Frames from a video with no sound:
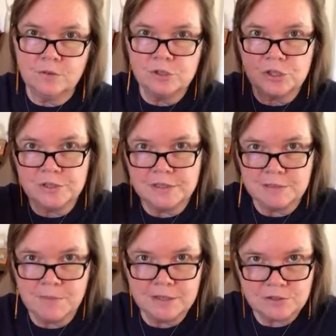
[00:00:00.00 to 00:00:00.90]
The shirts
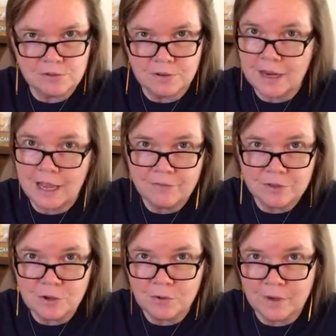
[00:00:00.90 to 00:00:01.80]
in my store have the
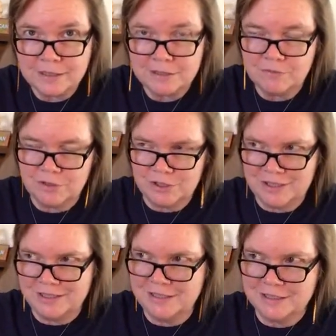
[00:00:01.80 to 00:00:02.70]
corrected
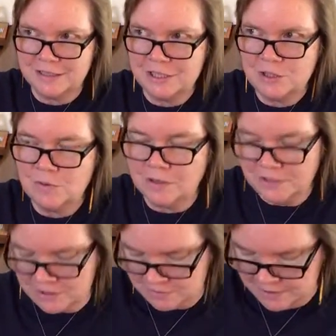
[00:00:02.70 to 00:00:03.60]
version, just to let you all
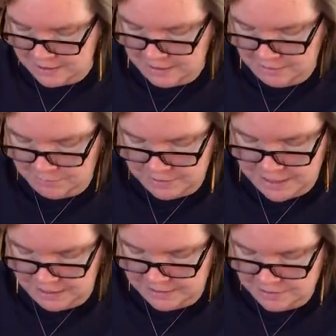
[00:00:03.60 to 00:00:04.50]
know. But
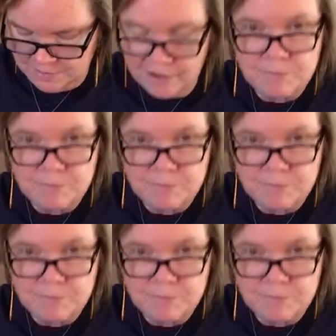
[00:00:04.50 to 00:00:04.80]
yeah, I do have